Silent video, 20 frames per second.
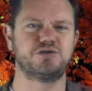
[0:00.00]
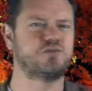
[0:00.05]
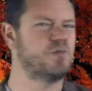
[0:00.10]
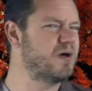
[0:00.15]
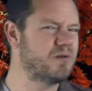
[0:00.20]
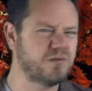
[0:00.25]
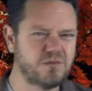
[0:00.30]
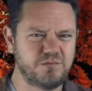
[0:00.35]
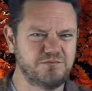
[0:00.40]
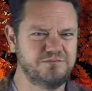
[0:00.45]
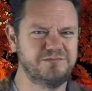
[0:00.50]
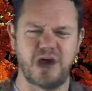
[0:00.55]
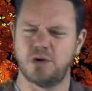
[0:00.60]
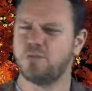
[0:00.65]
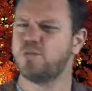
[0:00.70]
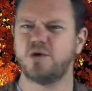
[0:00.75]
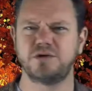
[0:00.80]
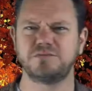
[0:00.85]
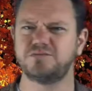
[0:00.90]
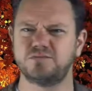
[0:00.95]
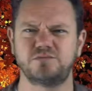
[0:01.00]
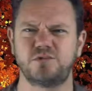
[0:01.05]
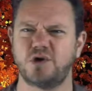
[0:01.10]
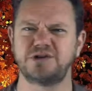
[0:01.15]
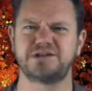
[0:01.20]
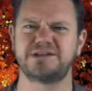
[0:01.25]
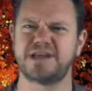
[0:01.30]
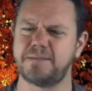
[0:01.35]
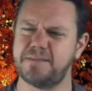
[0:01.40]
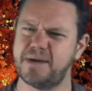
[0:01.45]
well, what
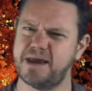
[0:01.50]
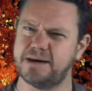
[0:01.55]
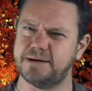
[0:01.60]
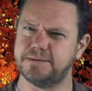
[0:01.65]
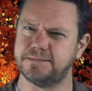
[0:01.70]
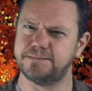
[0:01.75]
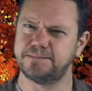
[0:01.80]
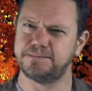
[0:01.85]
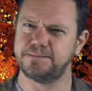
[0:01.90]
does that mean?